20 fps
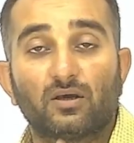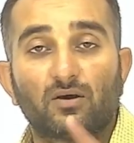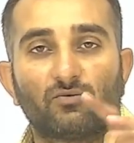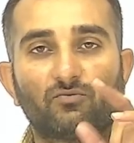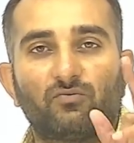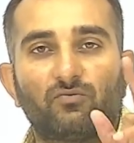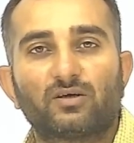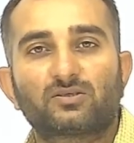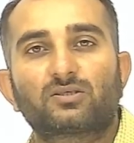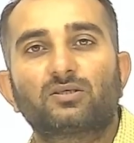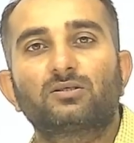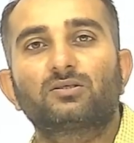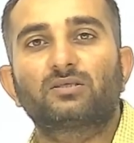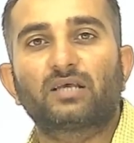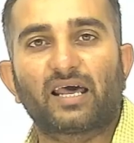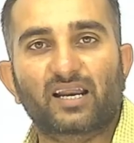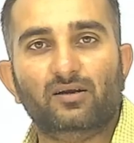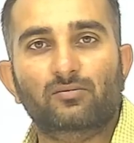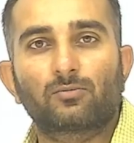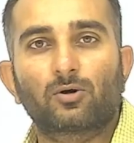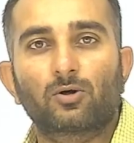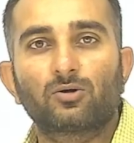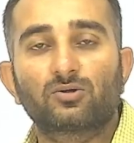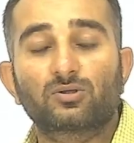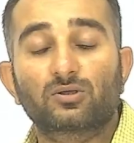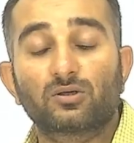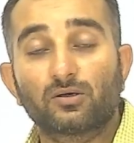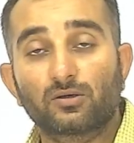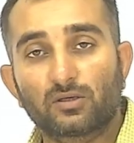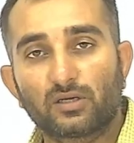First is direct
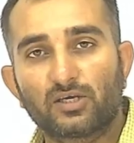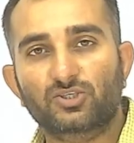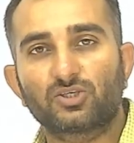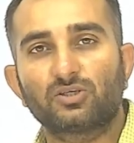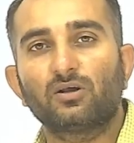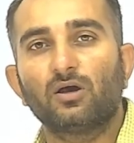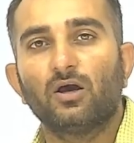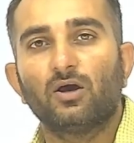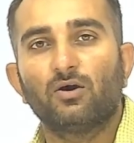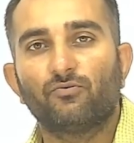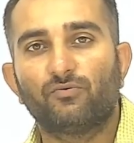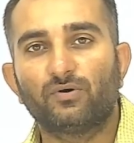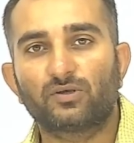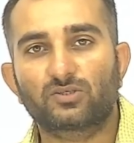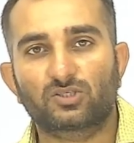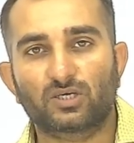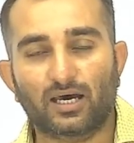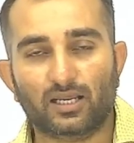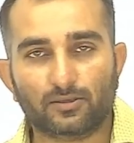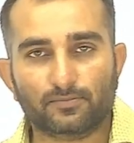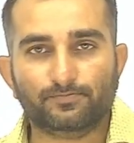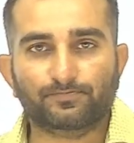modulation, which are